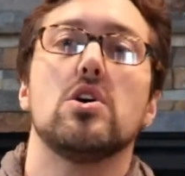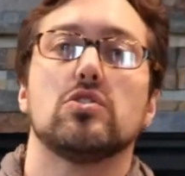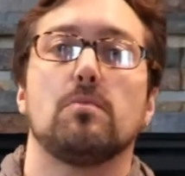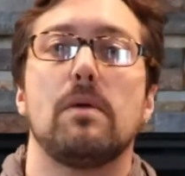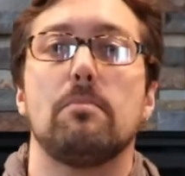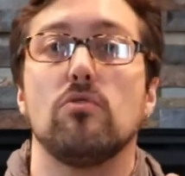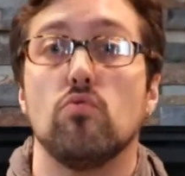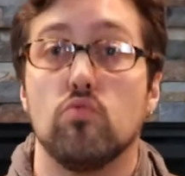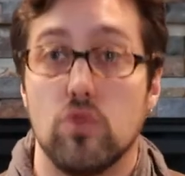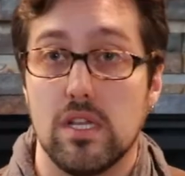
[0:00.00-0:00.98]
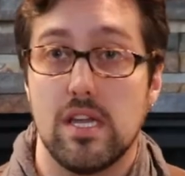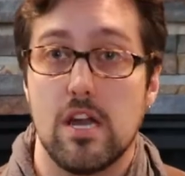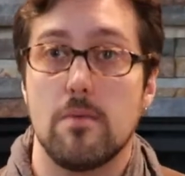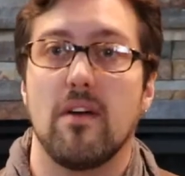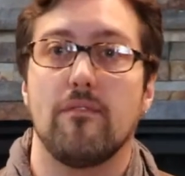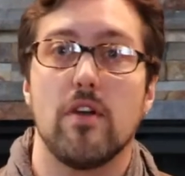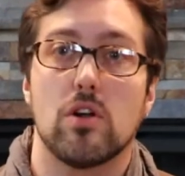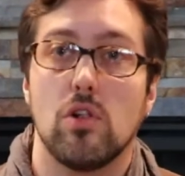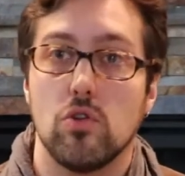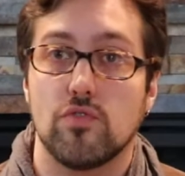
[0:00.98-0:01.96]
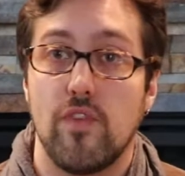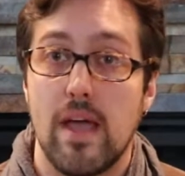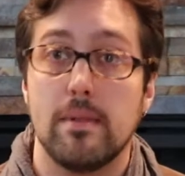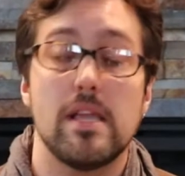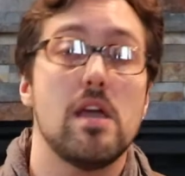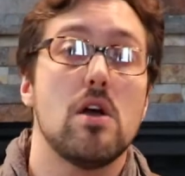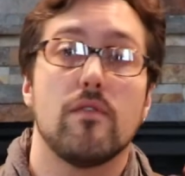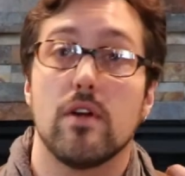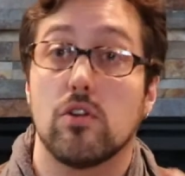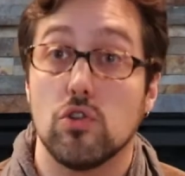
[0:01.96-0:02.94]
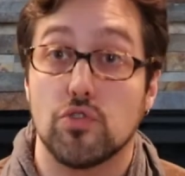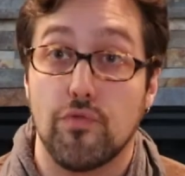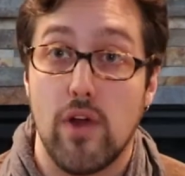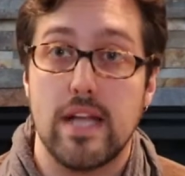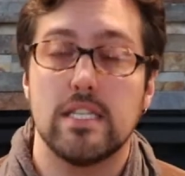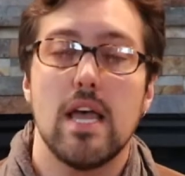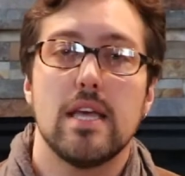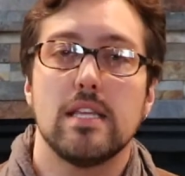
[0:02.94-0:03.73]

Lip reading: So people you really care about, very close family, very close friends.